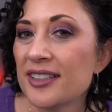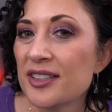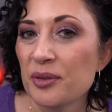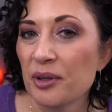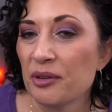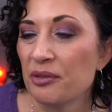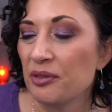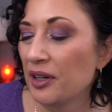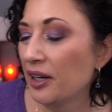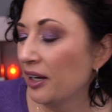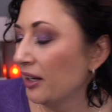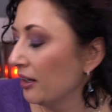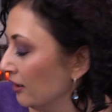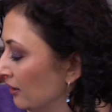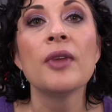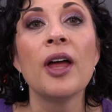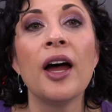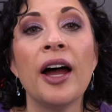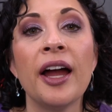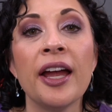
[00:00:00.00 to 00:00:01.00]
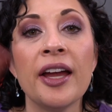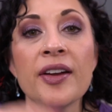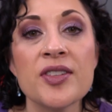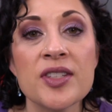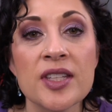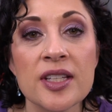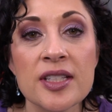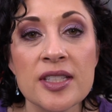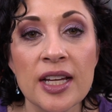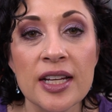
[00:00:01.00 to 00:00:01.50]
it's really funny. I have
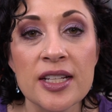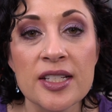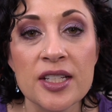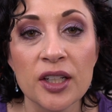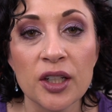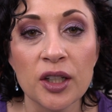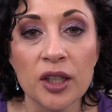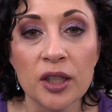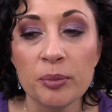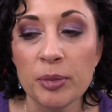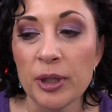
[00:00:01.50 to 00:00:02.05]
since had dinner